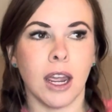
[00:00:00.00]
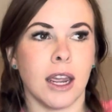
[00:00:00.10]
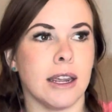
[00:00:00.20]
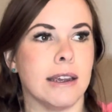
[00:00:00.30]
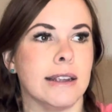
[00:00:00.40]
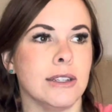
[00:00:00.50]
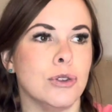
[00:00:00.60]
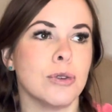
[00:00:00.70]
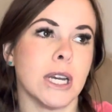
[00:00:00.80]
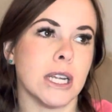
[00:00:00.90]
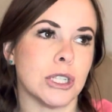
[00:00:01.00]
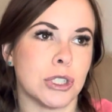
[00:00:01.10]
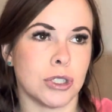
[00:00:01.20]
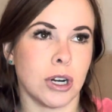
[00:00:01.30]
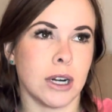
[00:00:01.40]
And you can
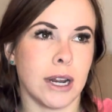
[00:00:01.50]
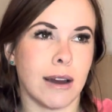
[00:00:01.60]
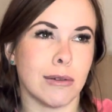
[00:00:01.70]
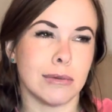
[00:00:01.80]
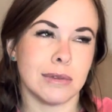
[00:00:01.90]
start out,